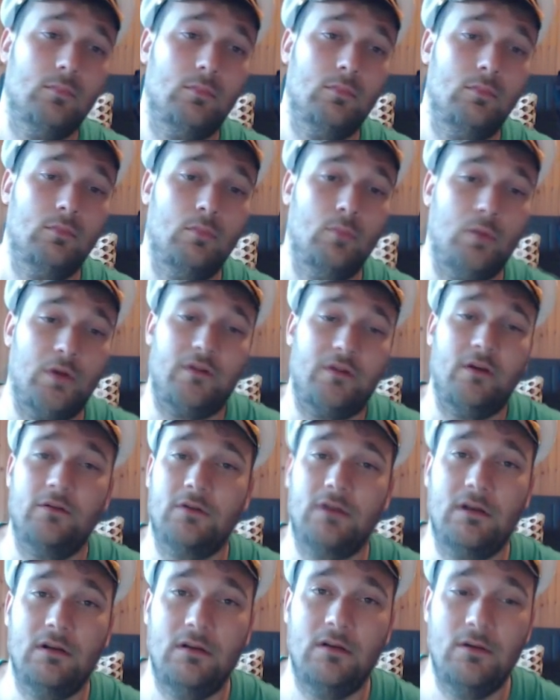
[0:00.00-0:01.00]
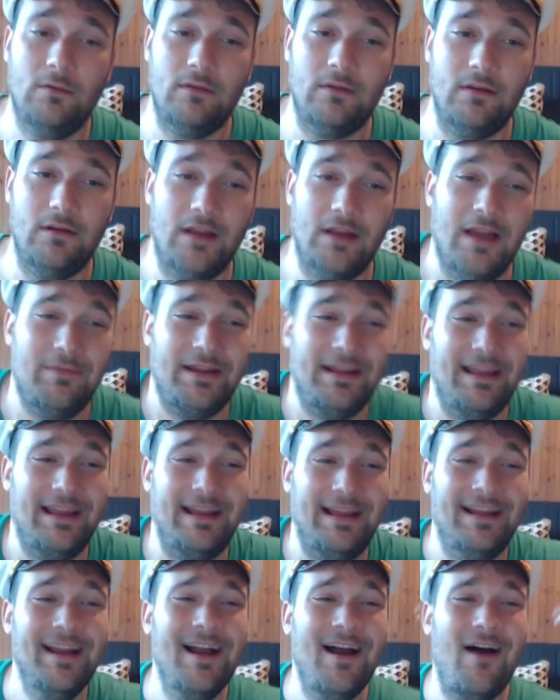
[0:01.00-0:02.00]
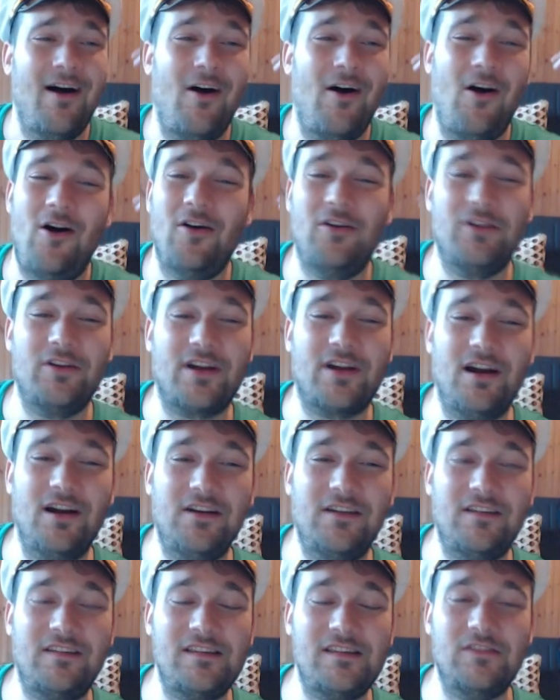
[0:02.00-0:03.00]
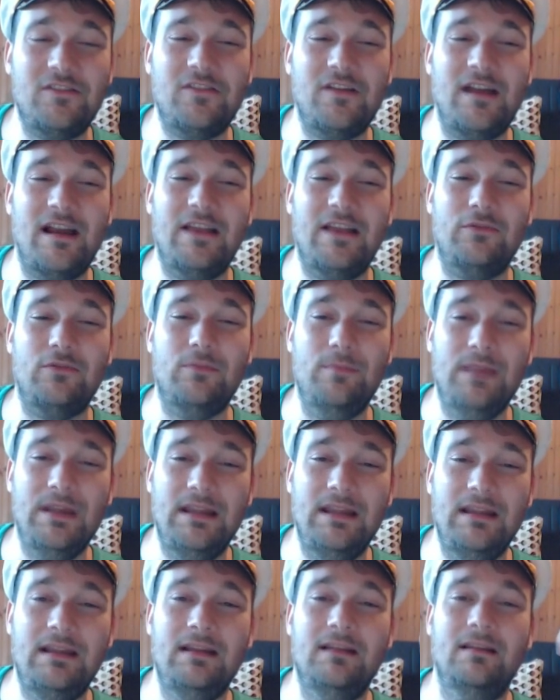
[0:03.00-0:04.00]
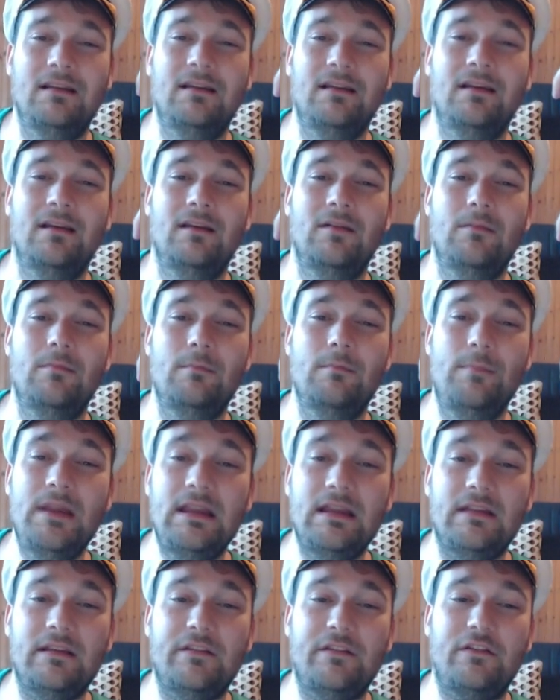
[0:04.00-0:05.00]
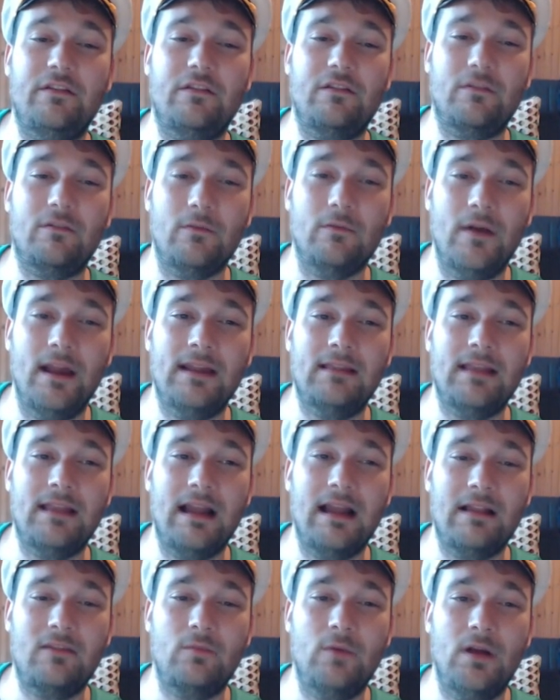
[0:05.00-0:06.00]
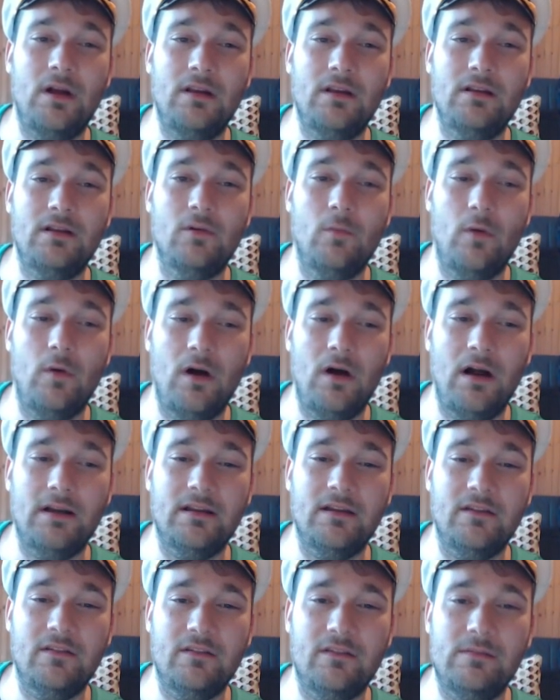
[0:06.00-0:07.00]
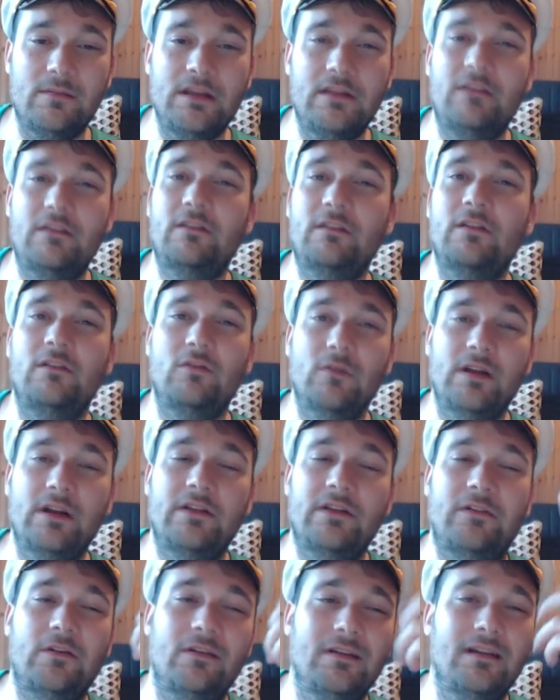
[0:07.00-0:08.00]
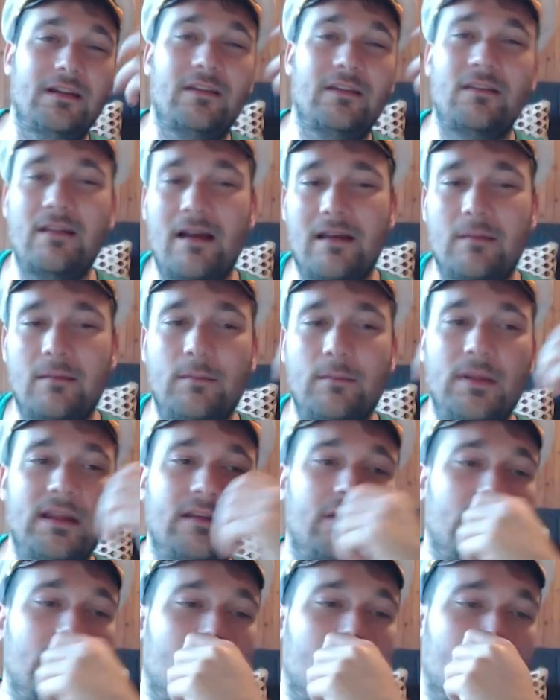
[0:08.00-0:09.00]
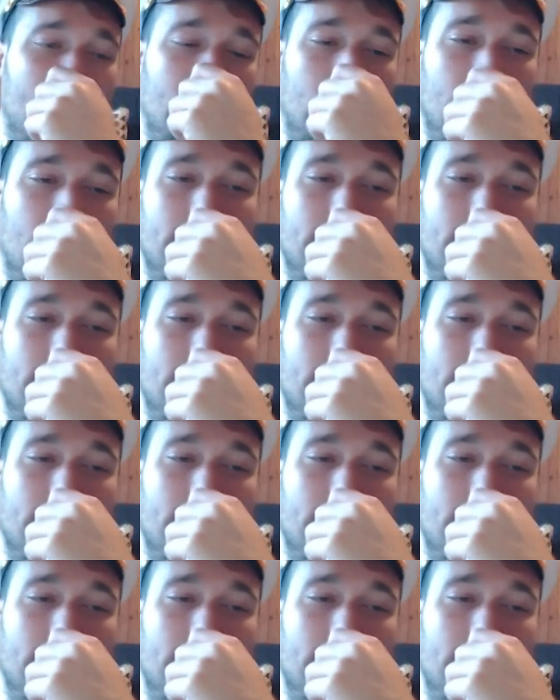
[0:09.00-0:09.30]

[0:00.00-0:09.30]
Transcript: what's Hunter going to do with it? I mean, all their cards synergize with being beasts, right? That's what you want, is the beast situation. It's not a beast, so